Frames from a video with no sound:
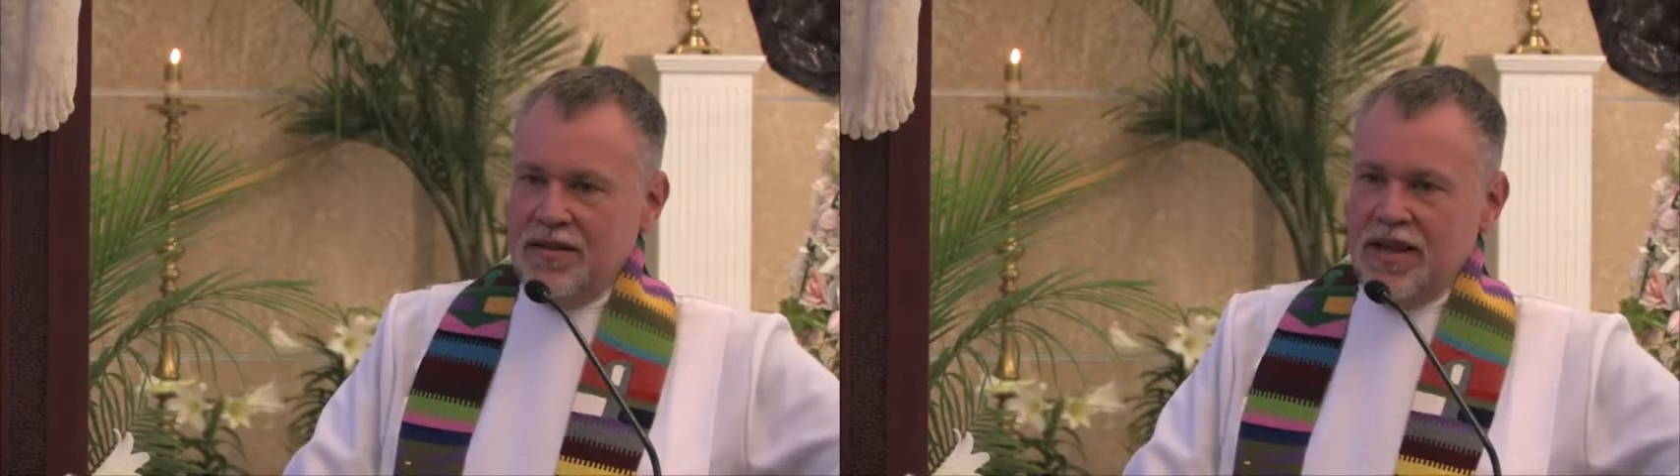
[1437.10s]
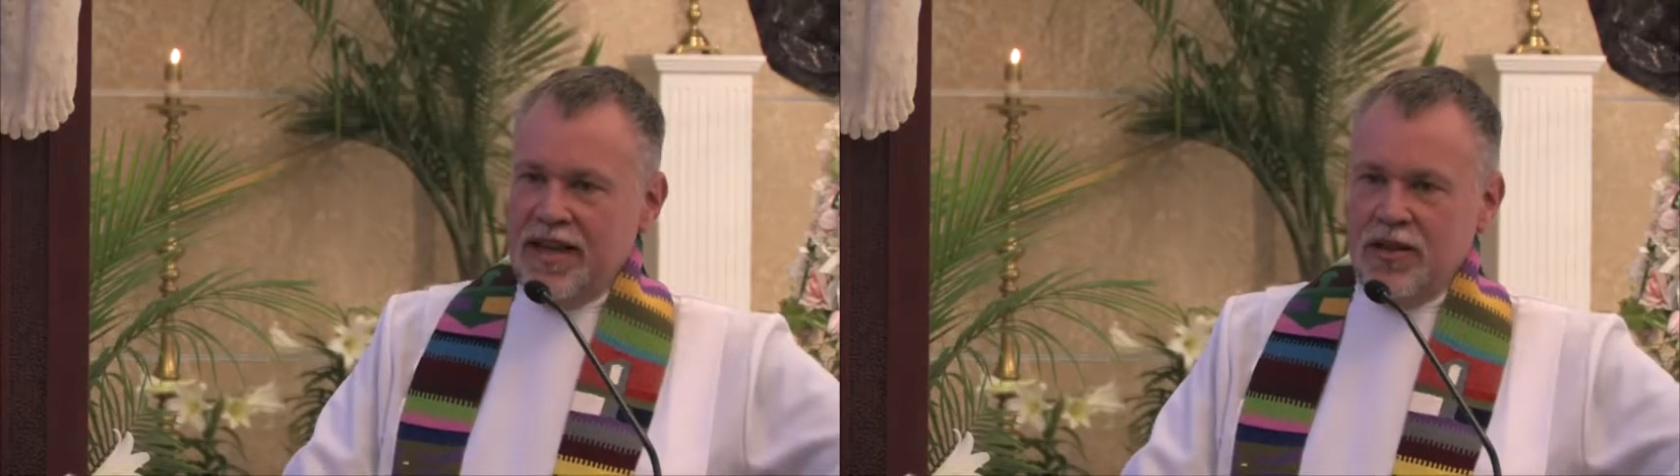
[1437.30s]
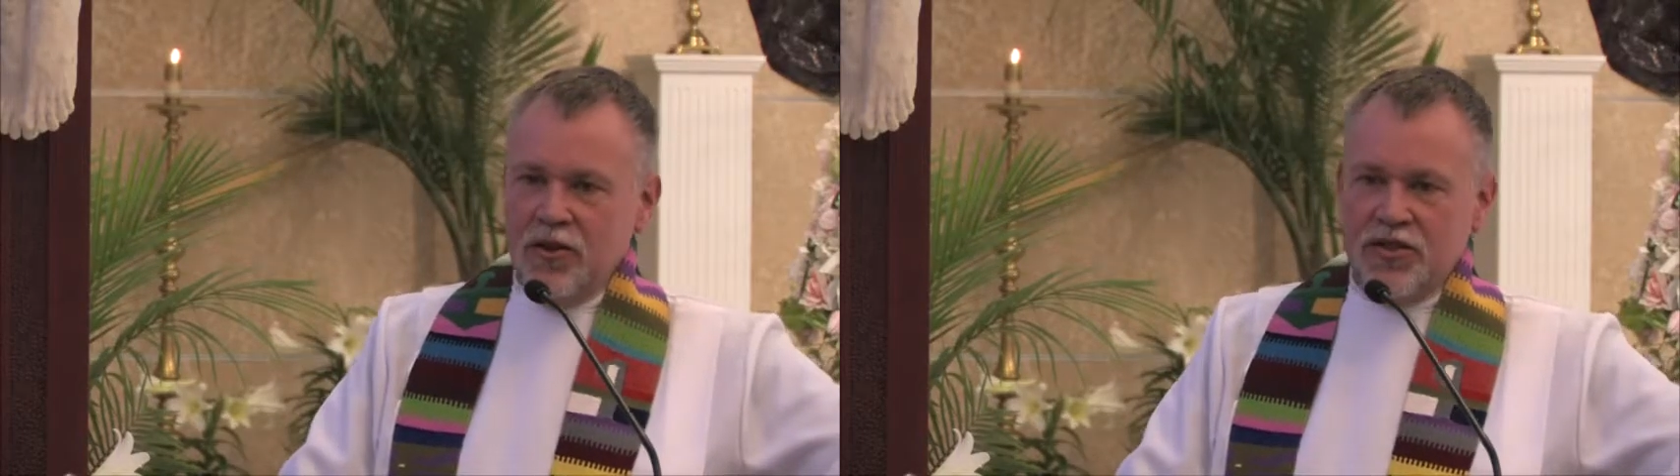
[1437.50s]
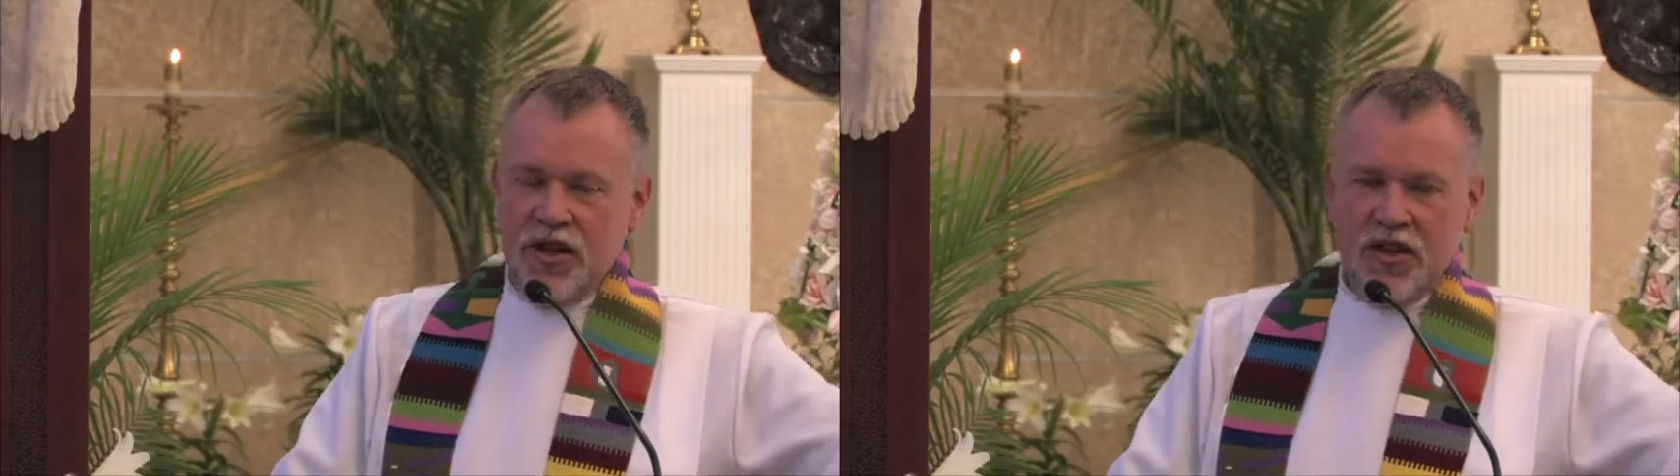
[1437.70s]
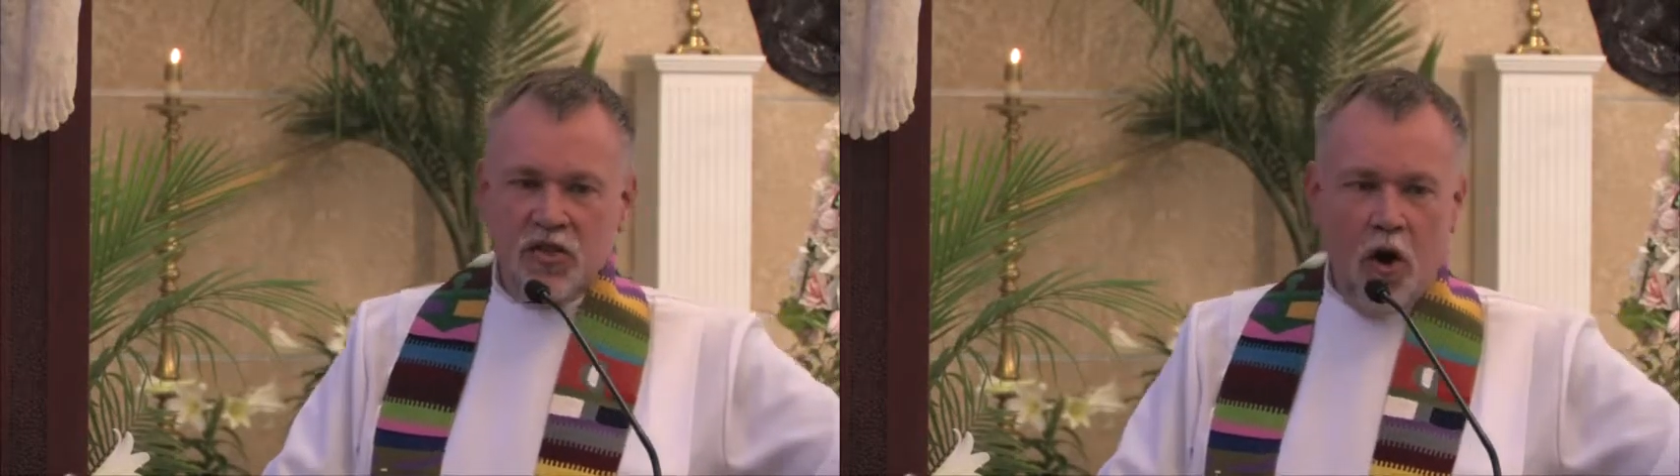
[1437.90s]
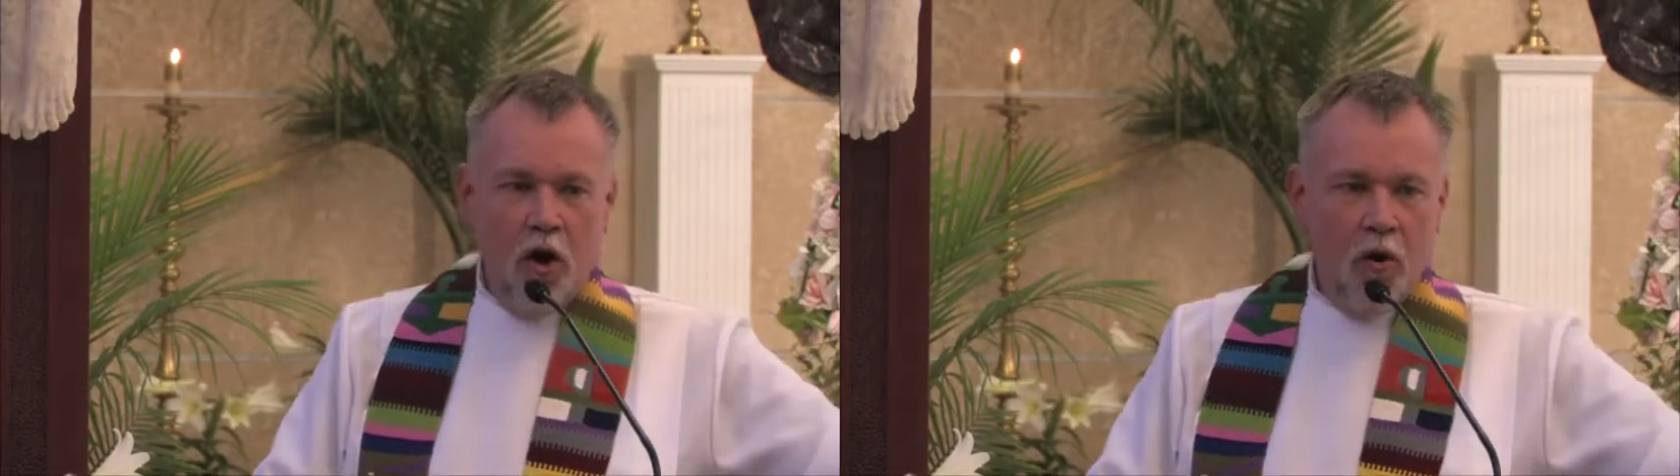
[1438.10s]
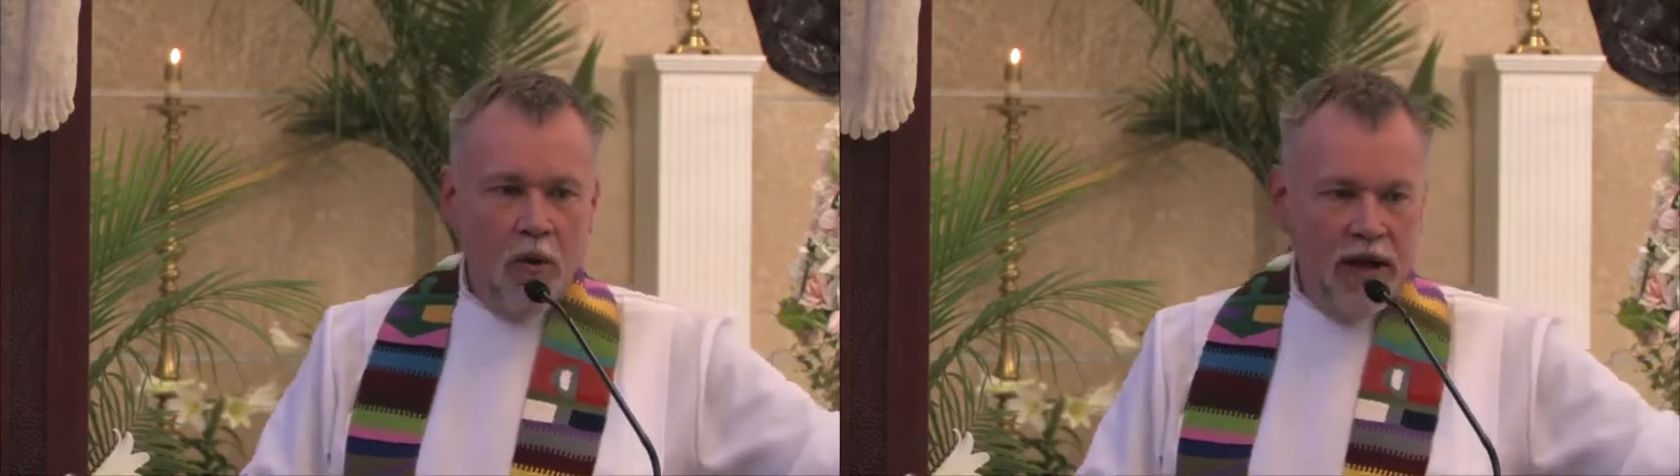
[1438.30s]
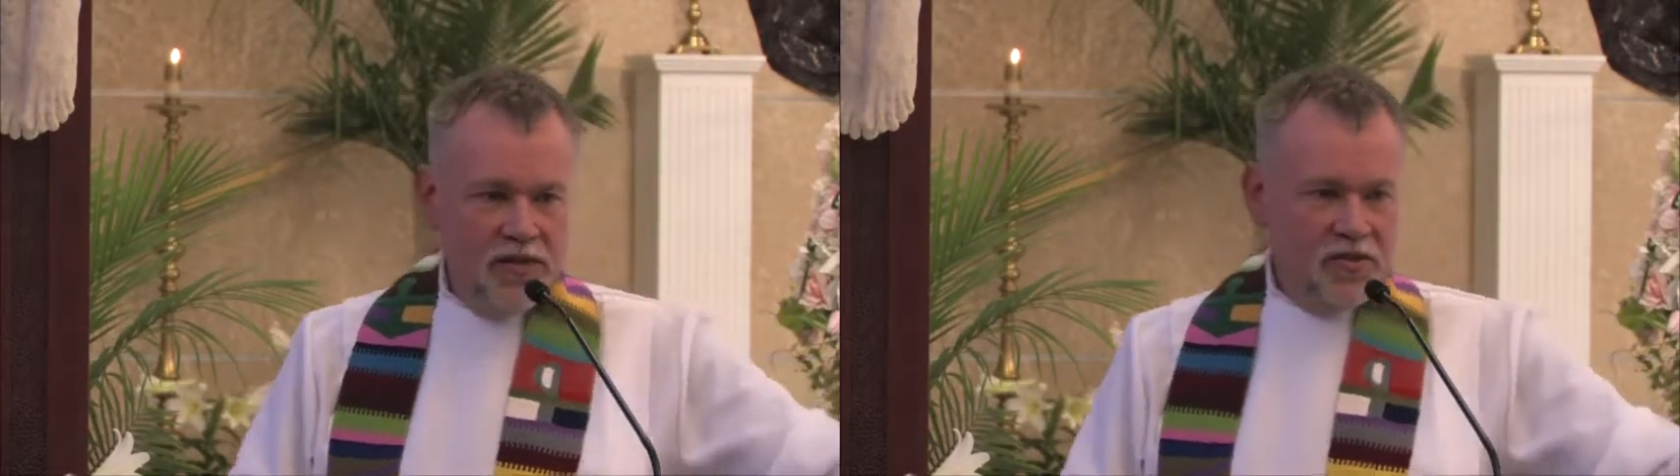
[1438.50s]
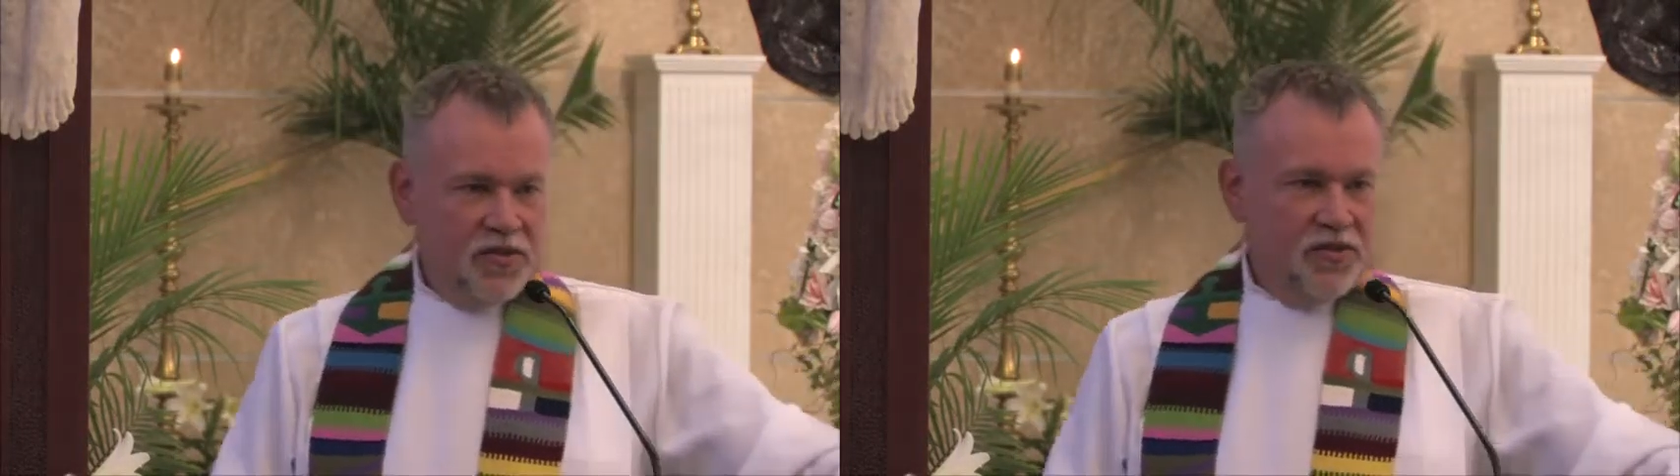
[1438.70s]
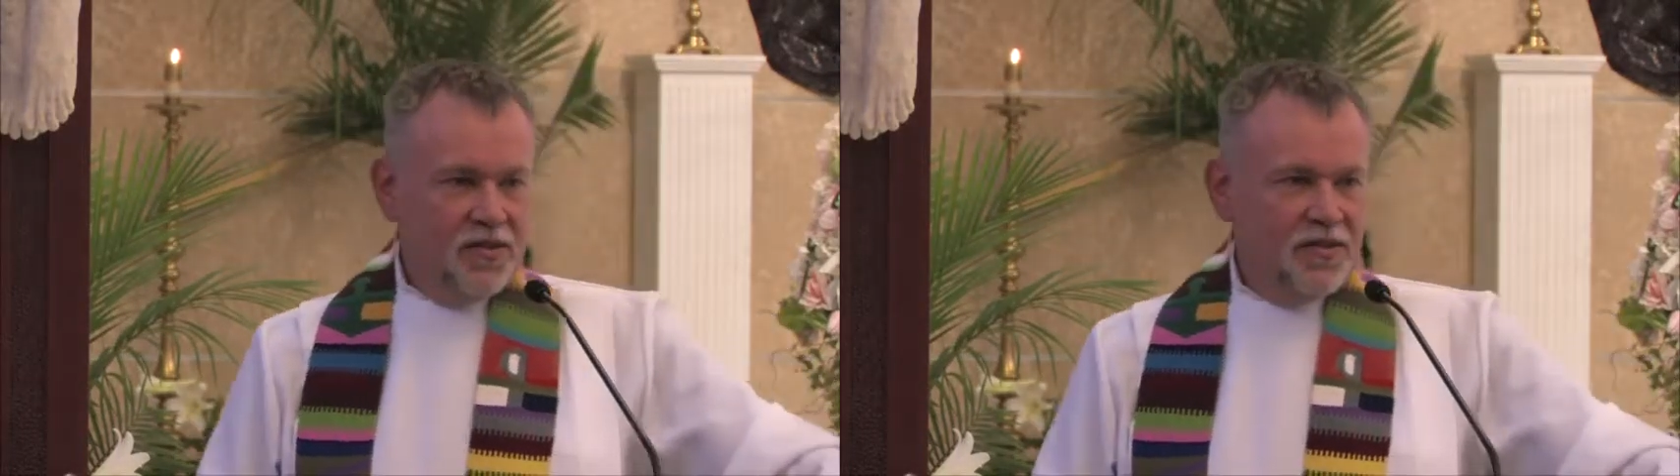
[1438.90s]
Like he looks at us always.